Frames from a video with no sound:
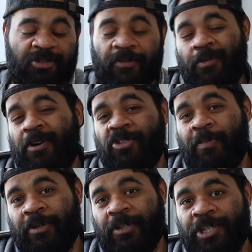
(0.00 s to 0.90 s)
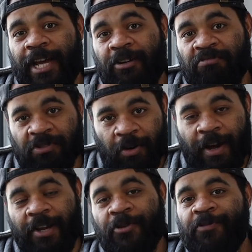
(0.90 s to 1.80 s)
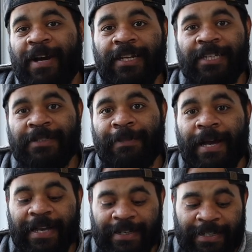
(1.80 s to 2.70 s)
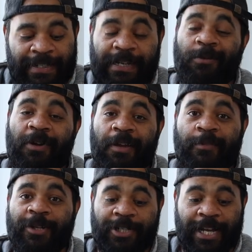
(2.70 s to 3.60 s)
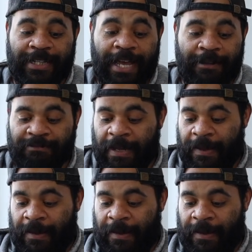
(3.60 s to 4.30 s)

So if you want to support the channel, go ahead and use my link to buy it. I'd really appreciate that.